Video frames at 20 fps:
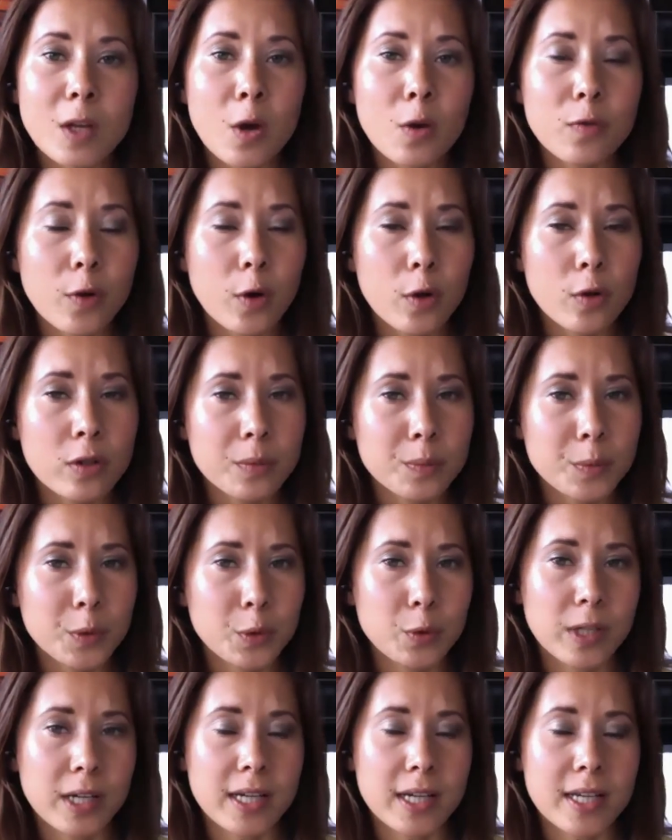of all the
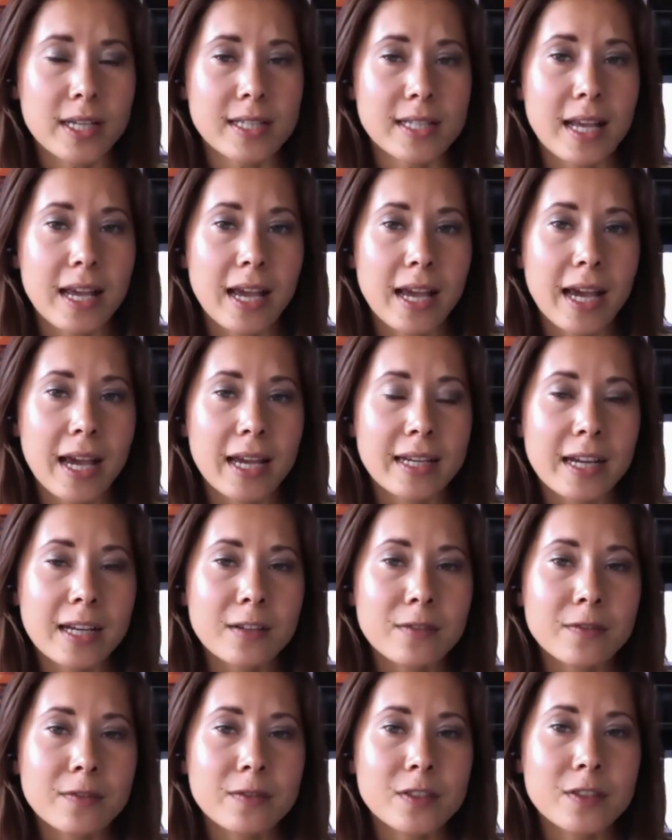mucus, and
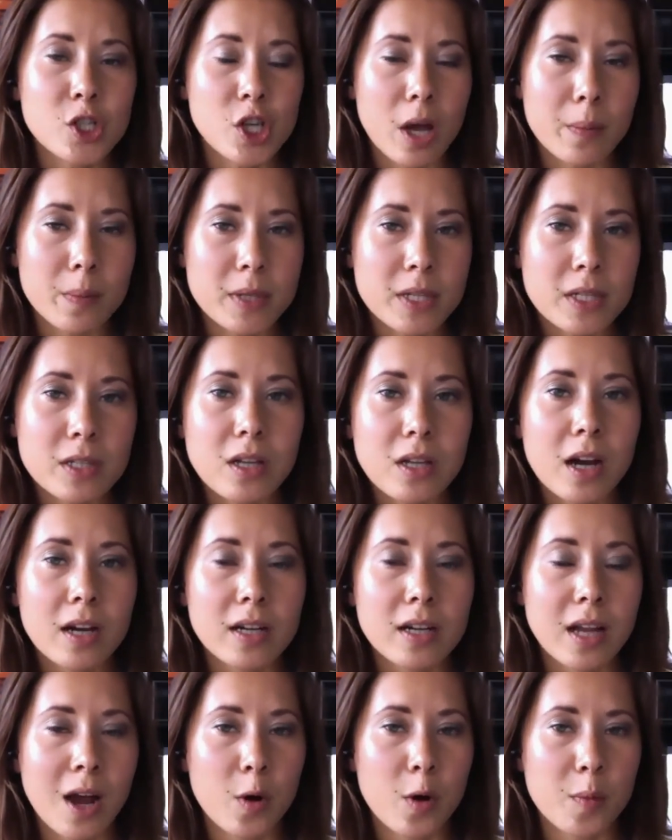kind of
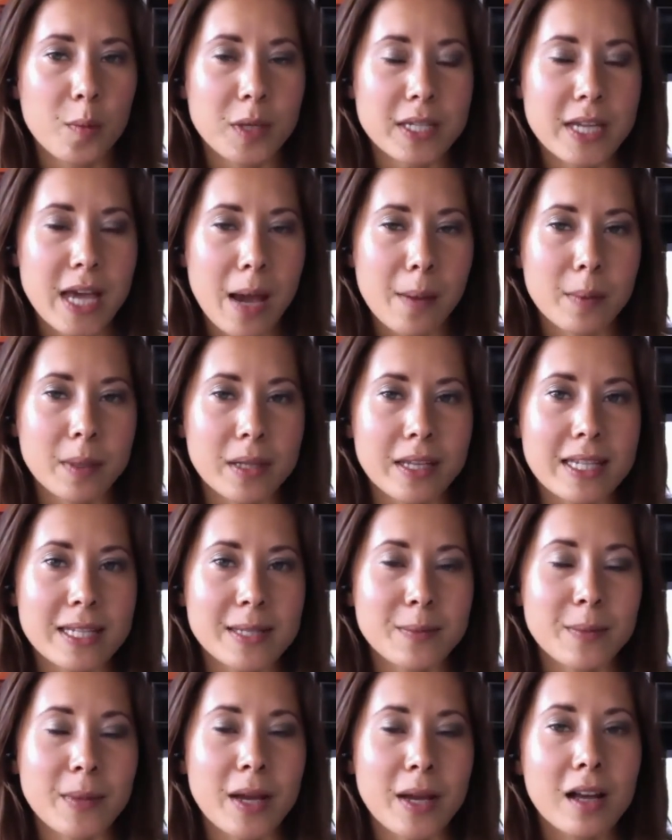jumpstart our
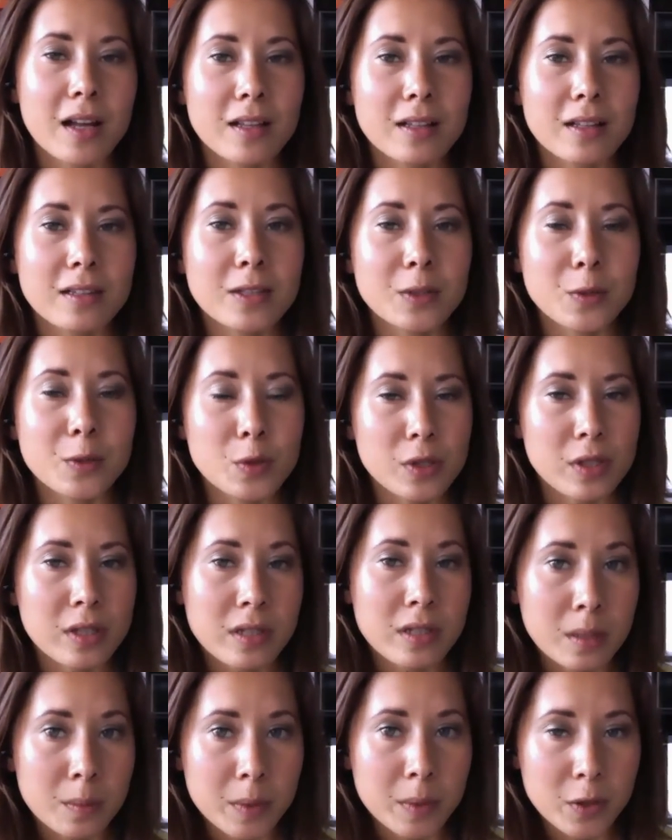metabolism, lose a
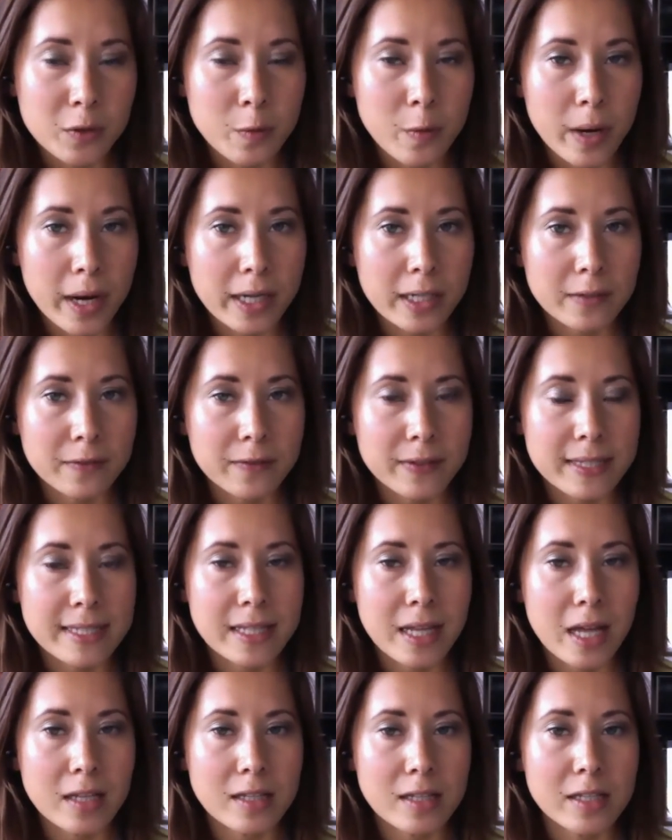little bit of weight if
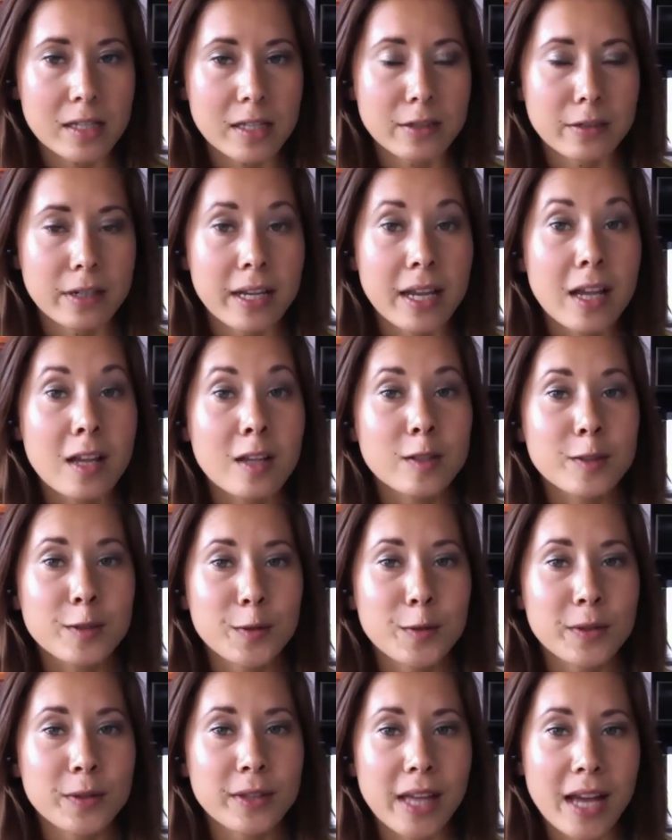it's necessary.
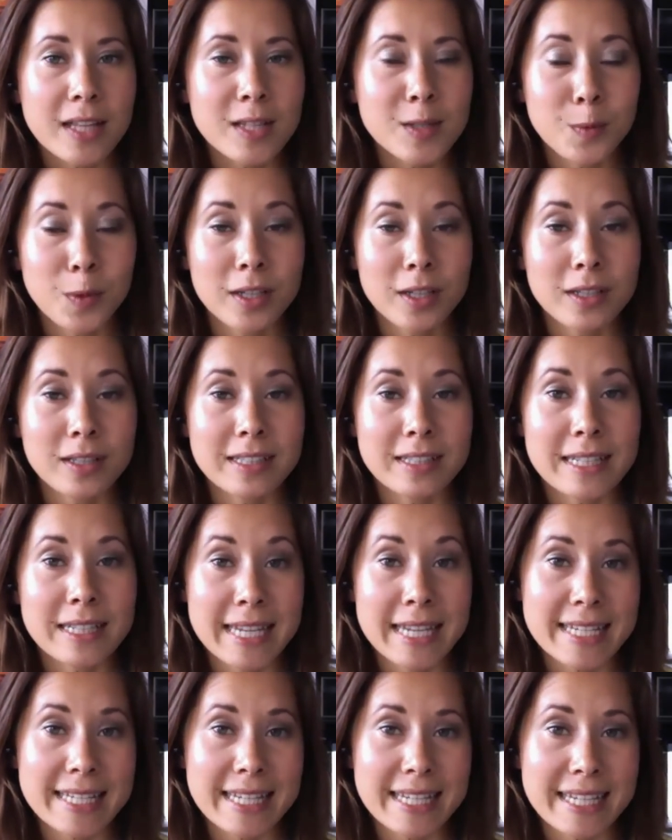So that's what the
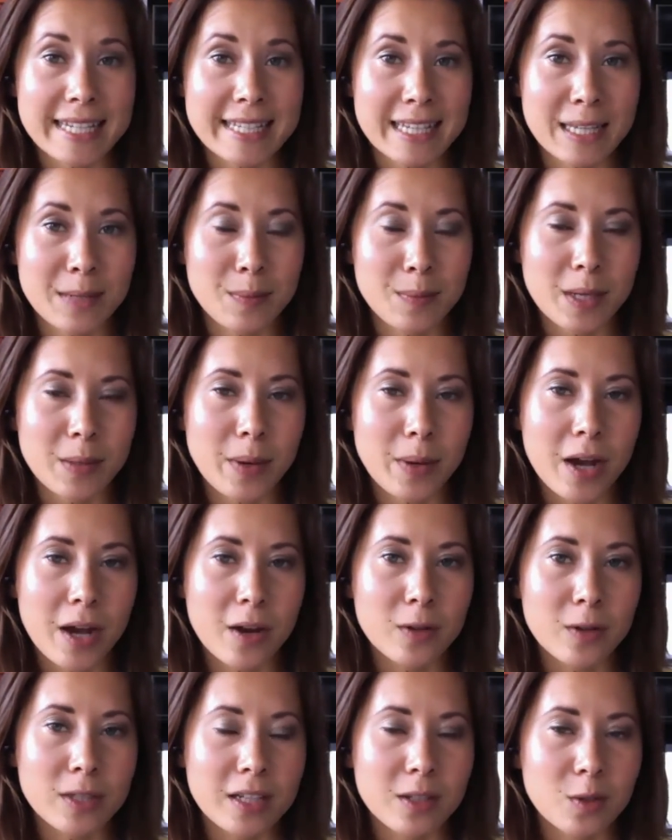tasting is going to be
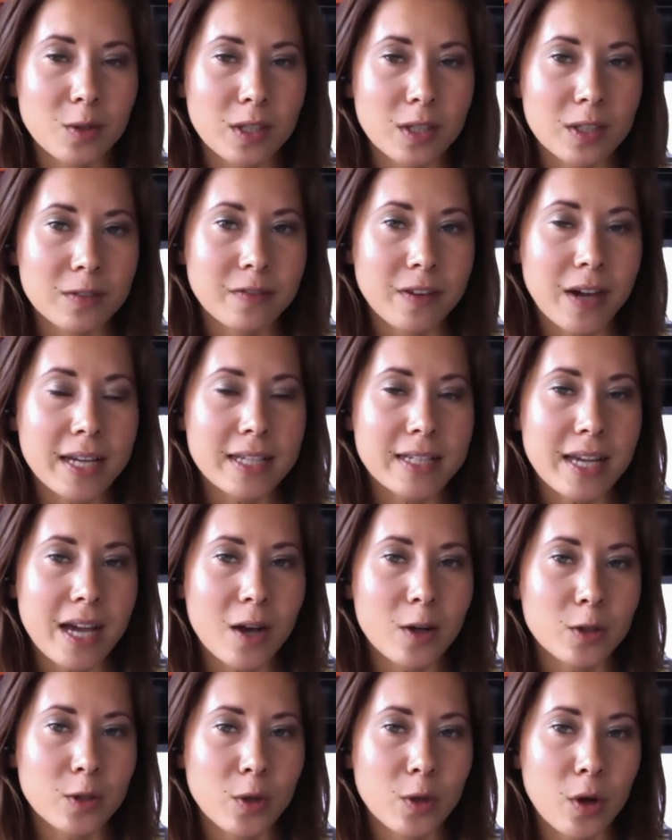about, and you can find
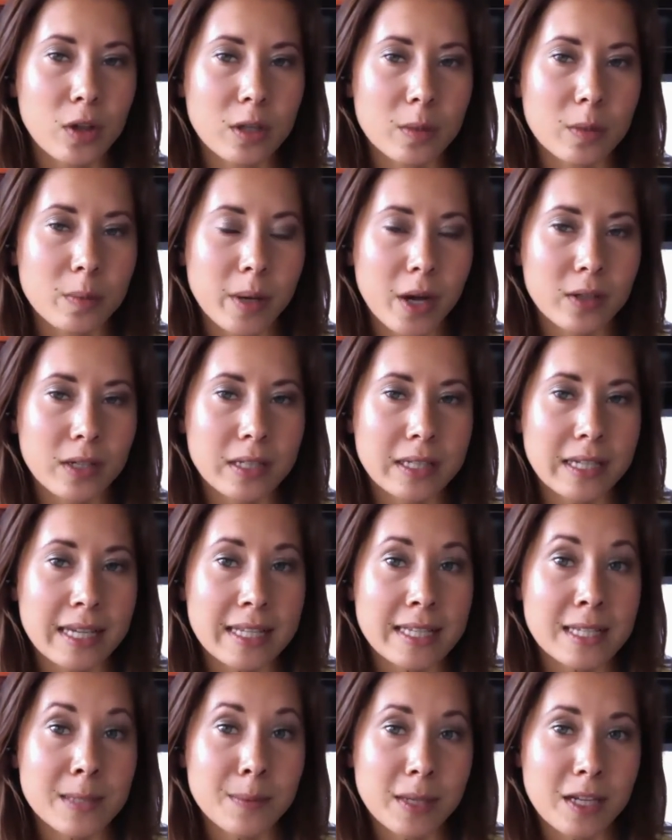out all about it
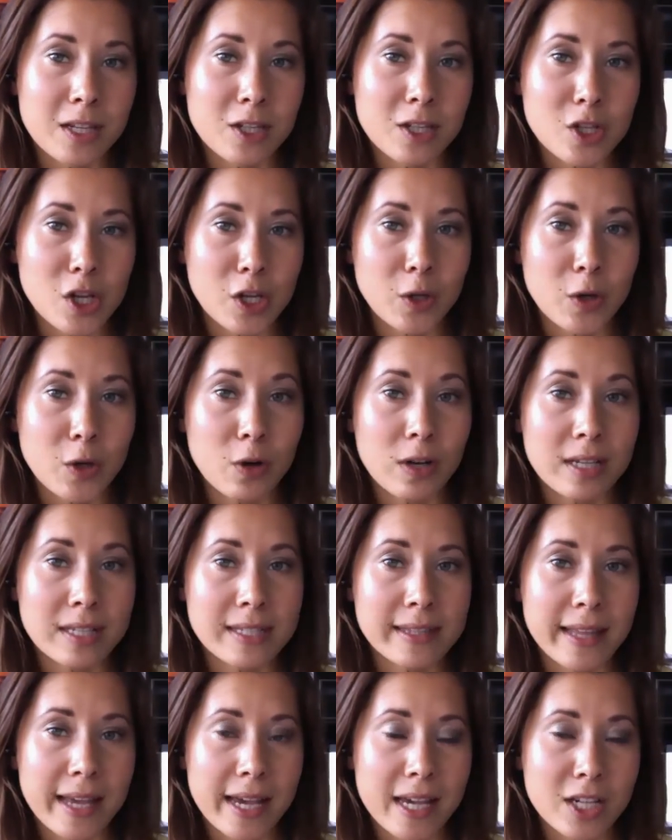at
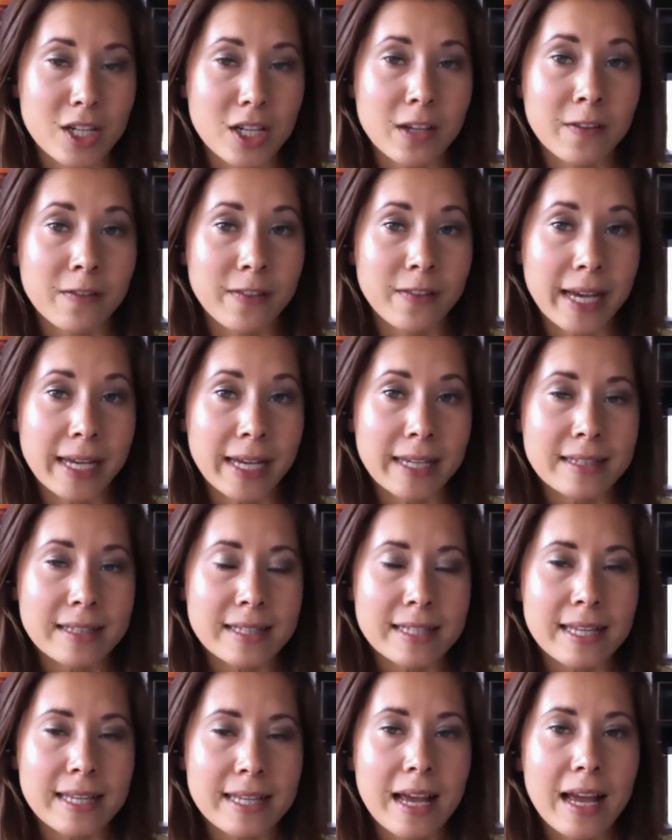
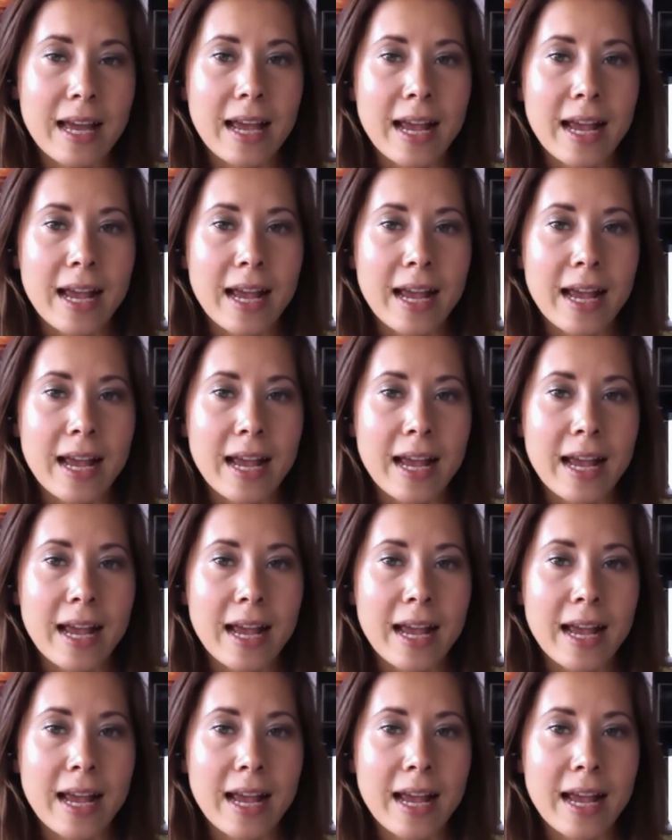spinachandyoga.com/events.